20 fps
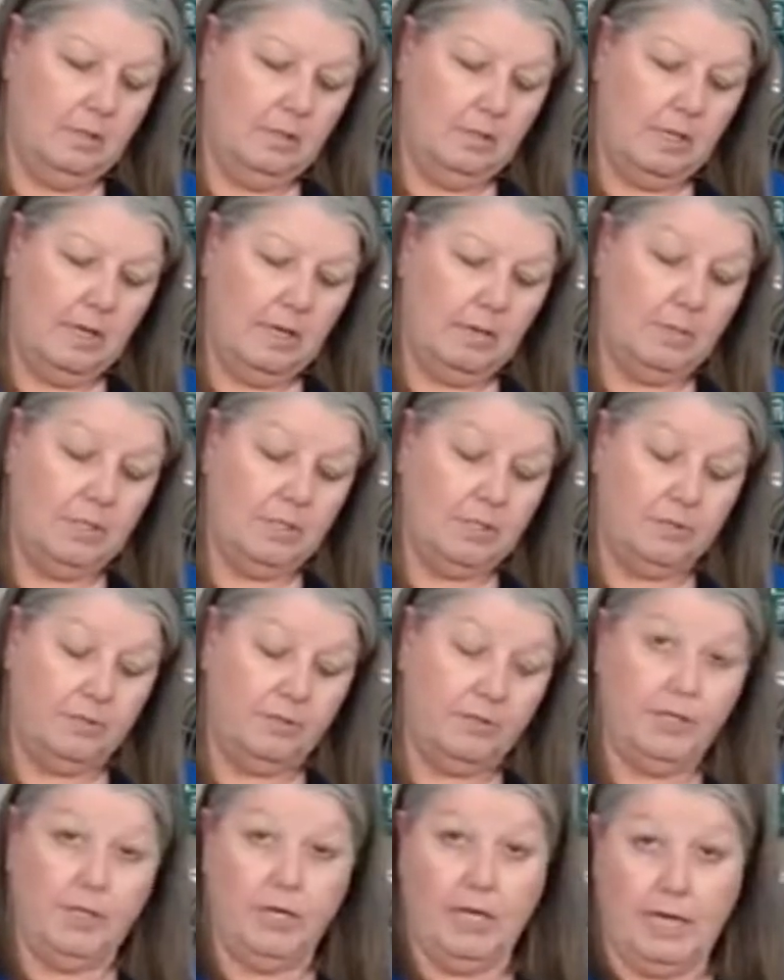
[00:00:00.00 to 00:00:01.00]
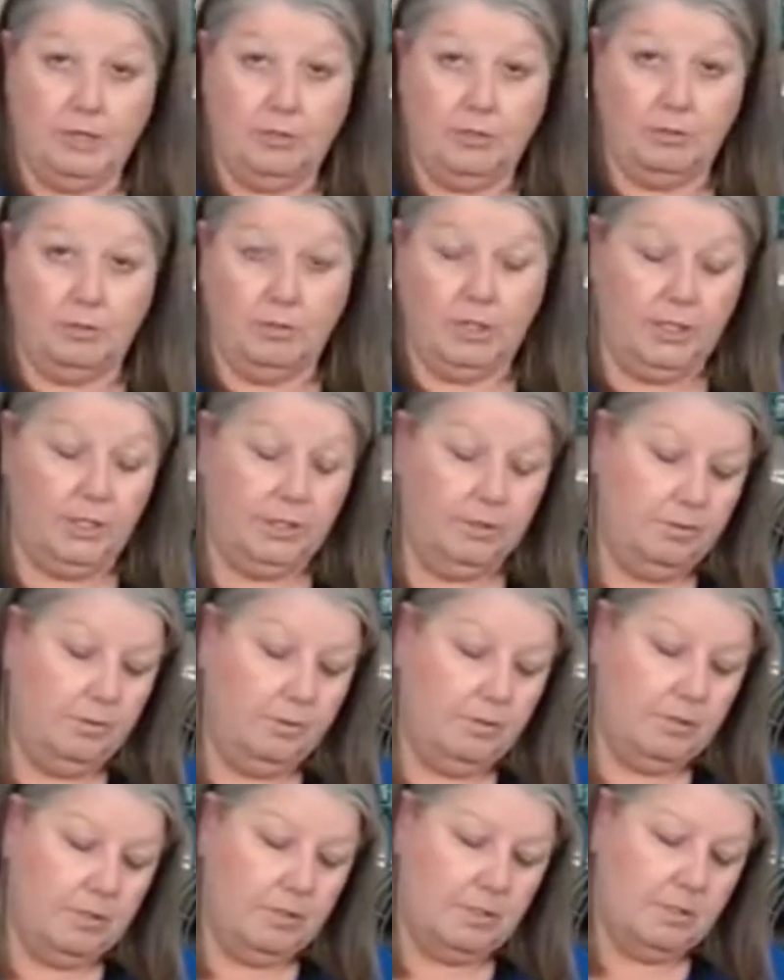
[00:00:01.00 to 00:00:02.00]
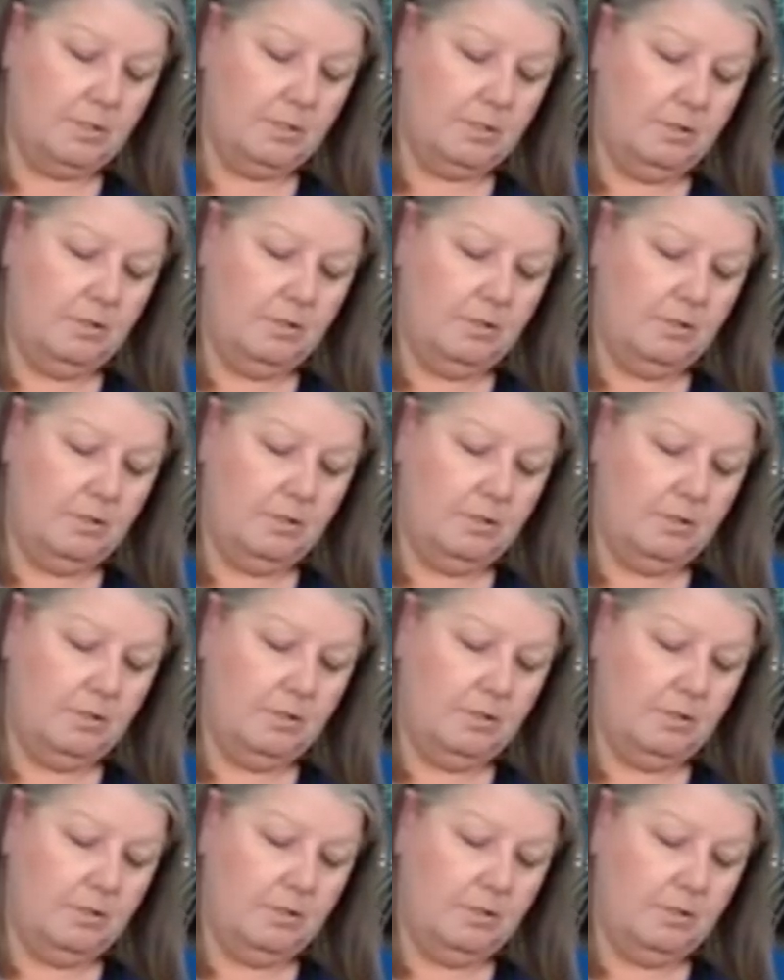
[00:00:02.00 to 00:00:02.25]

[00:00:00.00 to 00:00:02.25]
how much of it you actually used.